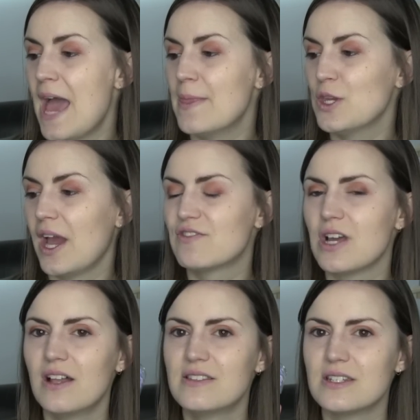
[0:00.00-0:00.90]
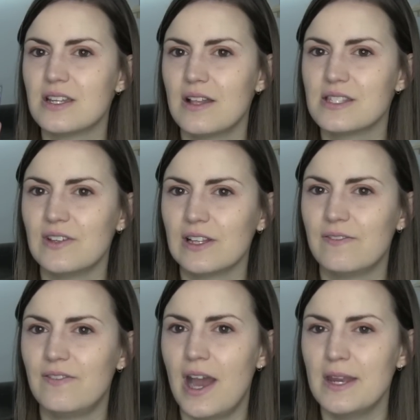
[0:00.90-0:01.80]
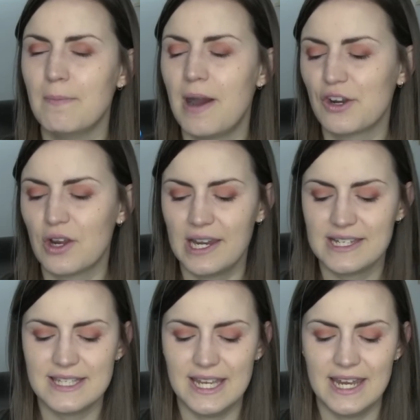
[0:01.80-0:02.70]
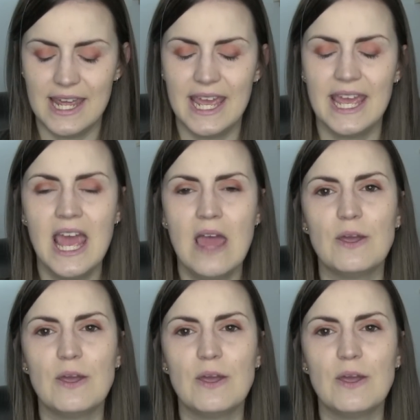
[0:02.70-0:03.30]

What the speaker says: and then you have tons and tons of little fine micro glitters in here.